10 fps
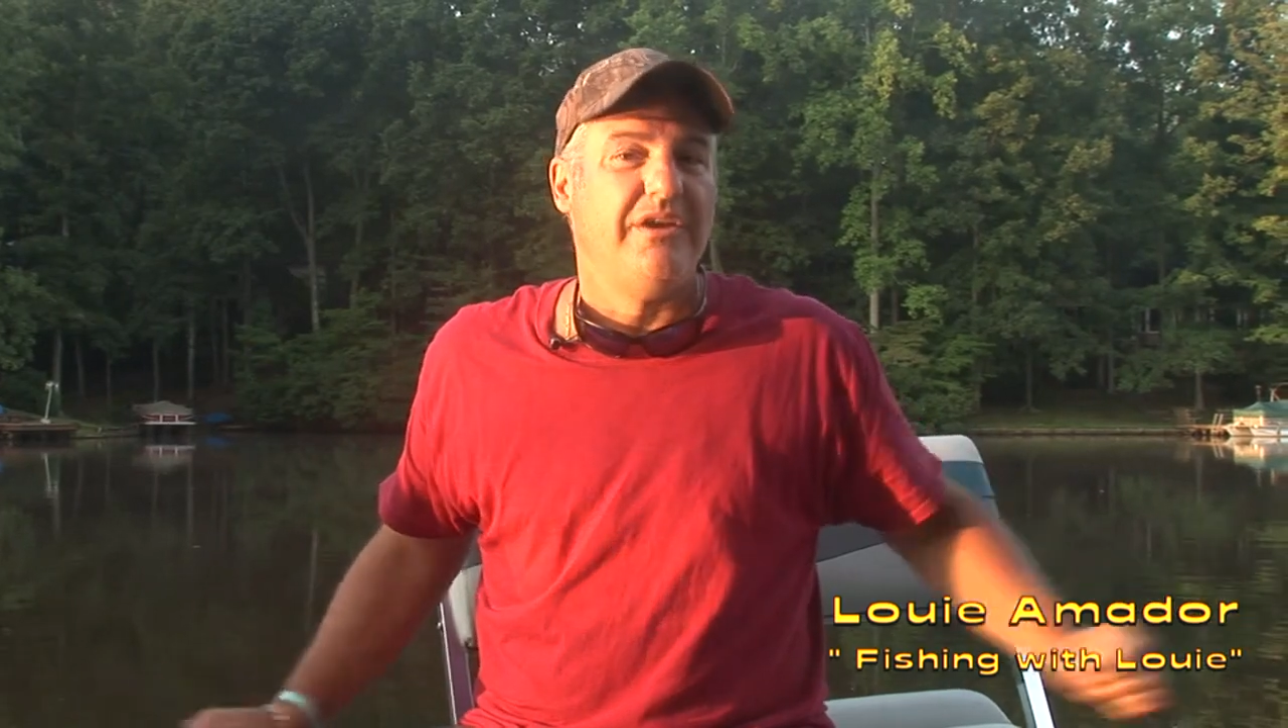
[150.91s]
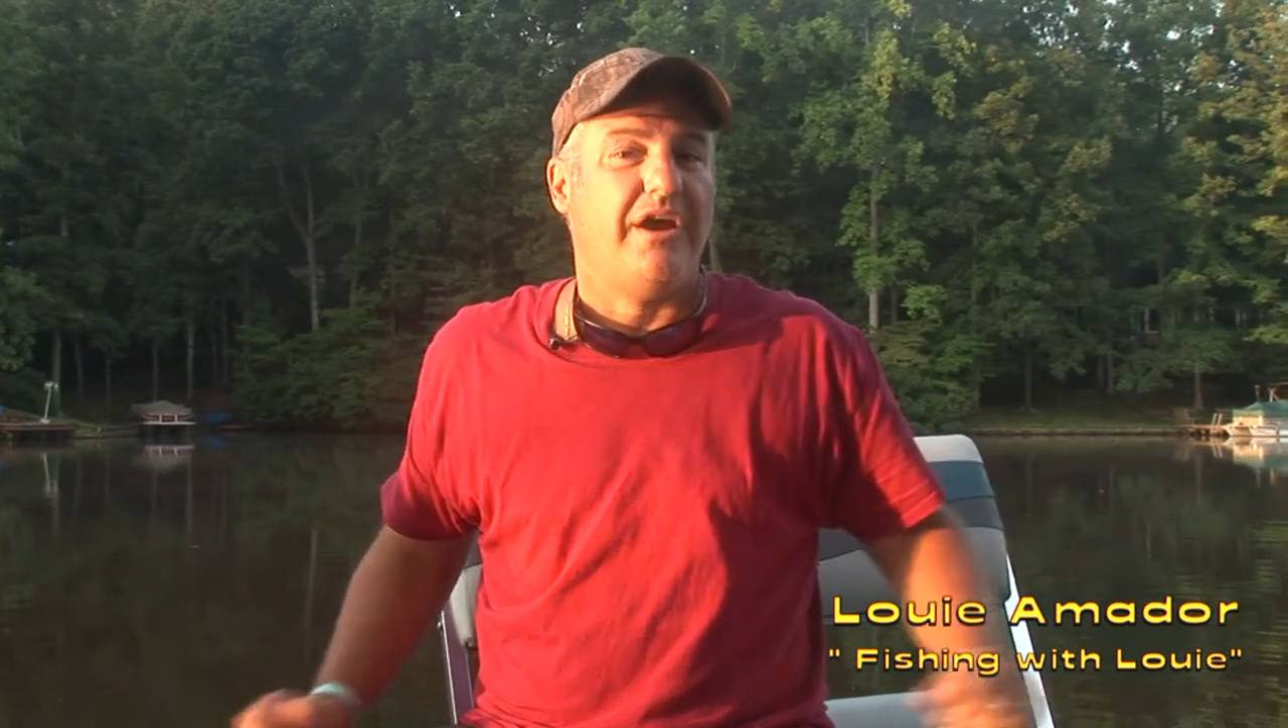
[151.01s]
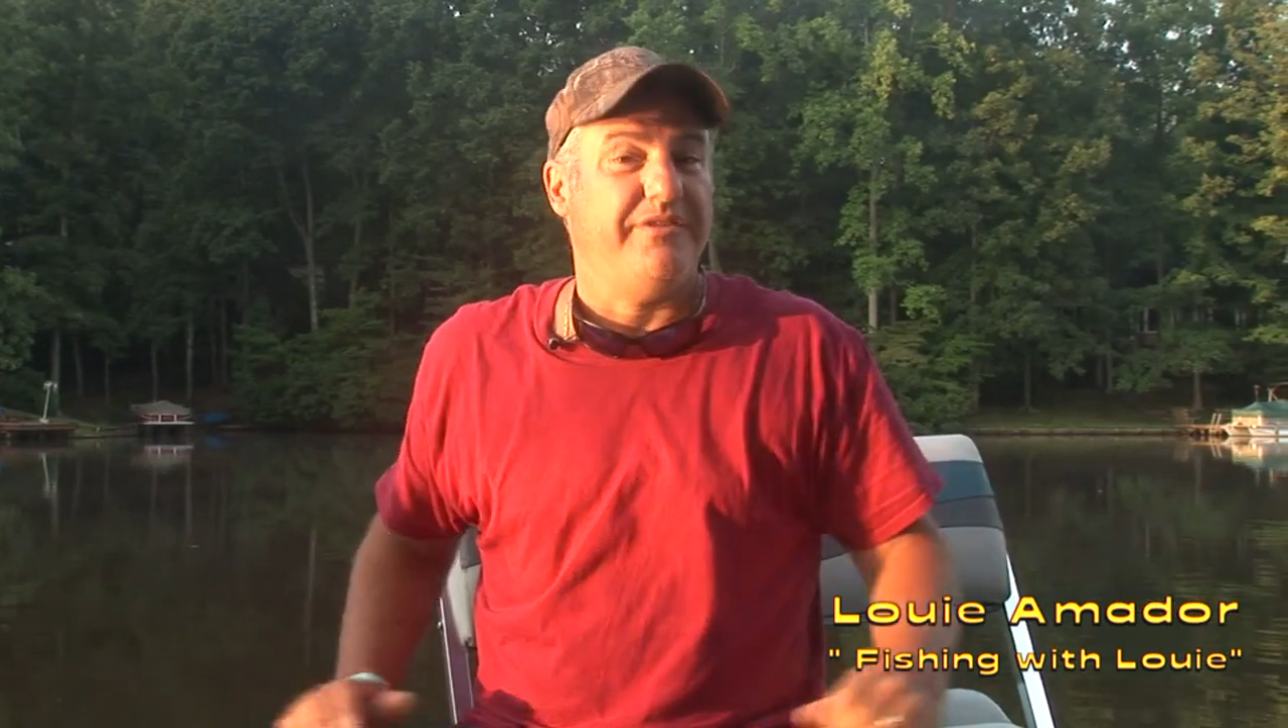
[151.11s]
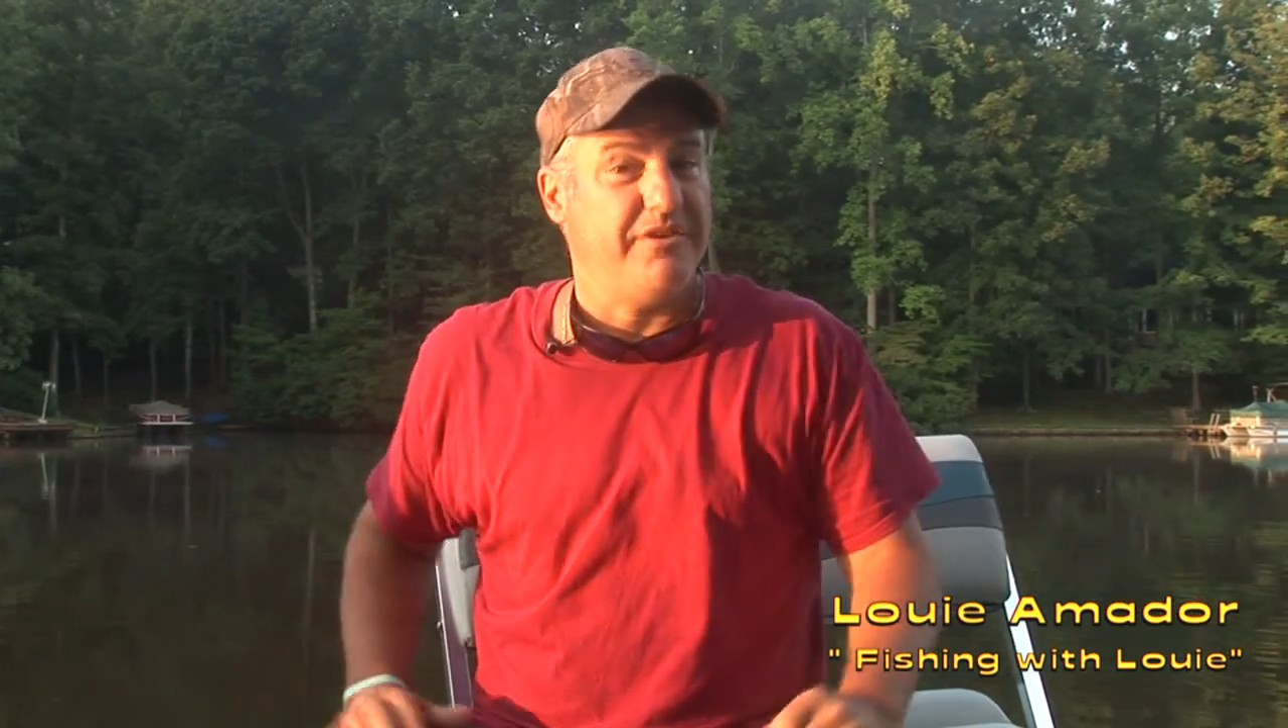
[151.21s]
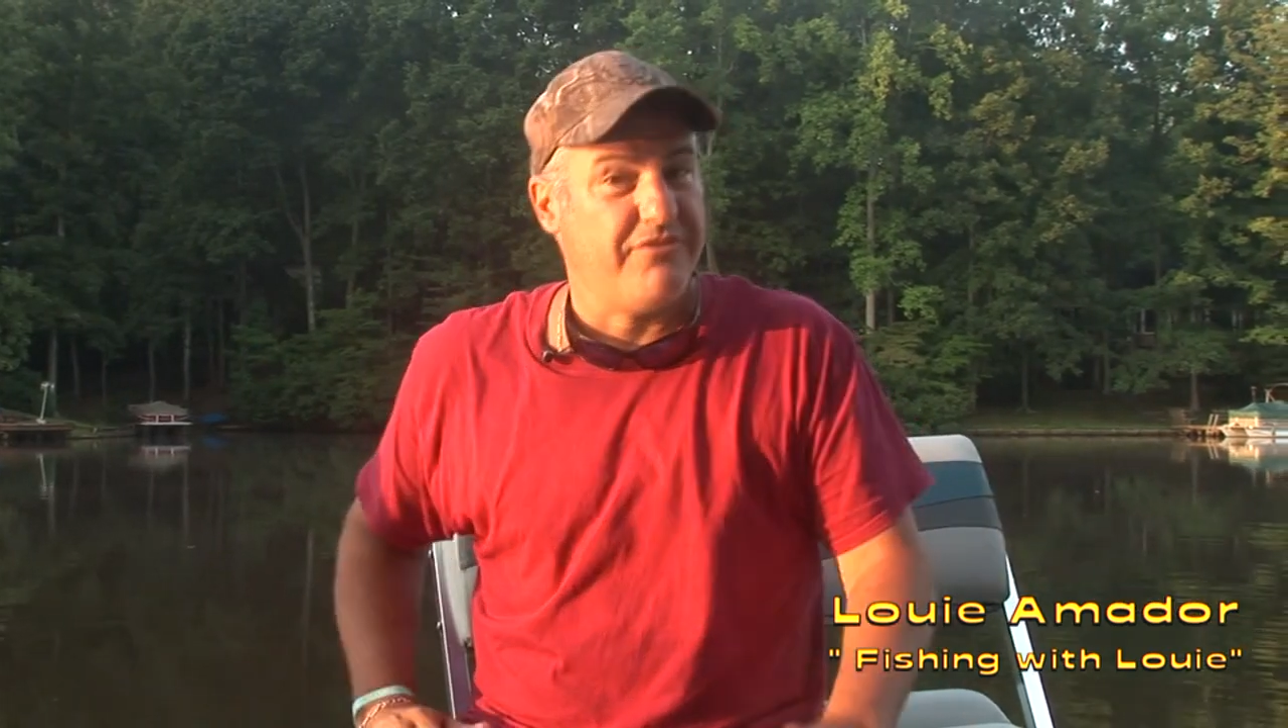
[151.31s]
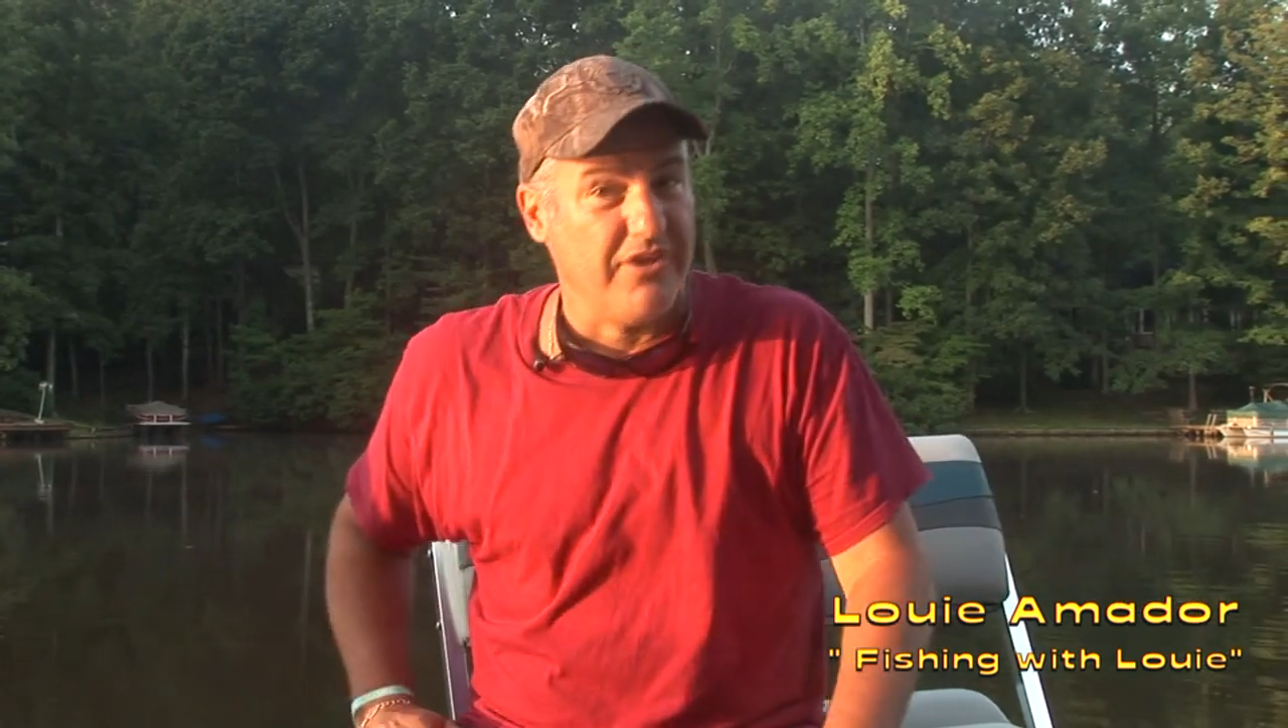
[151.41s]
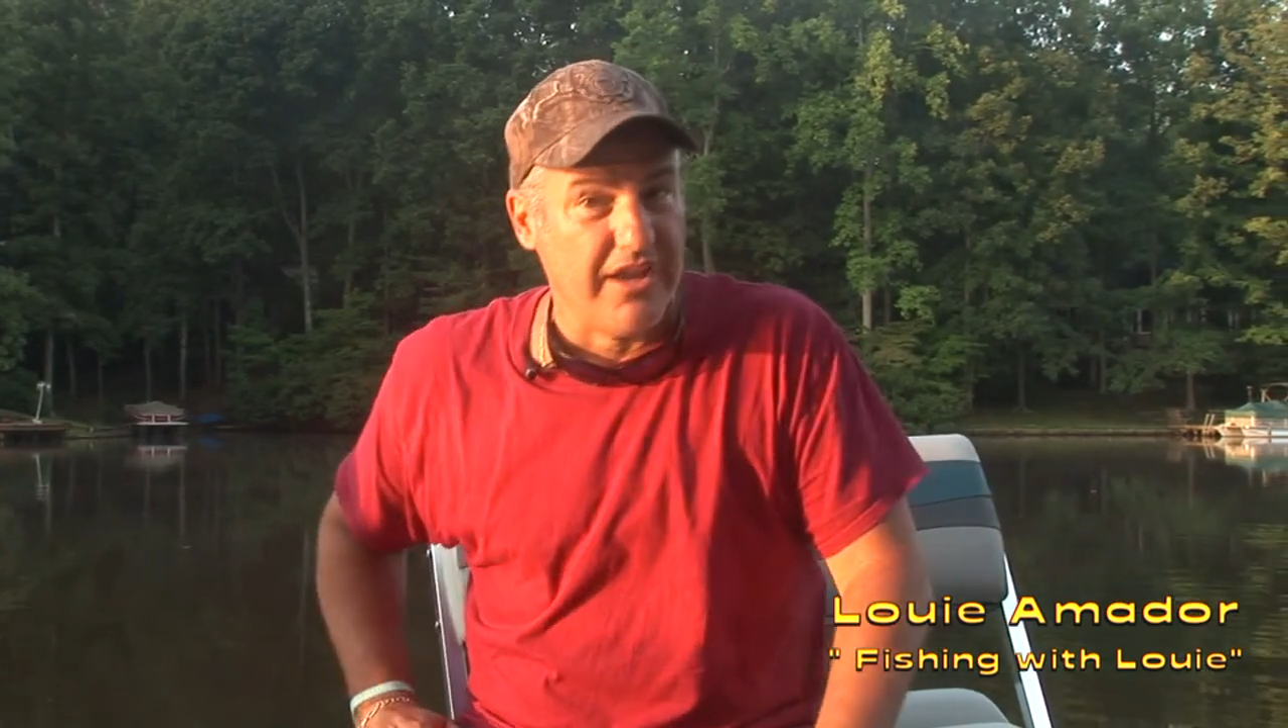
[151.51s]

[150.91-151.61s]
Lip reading: a different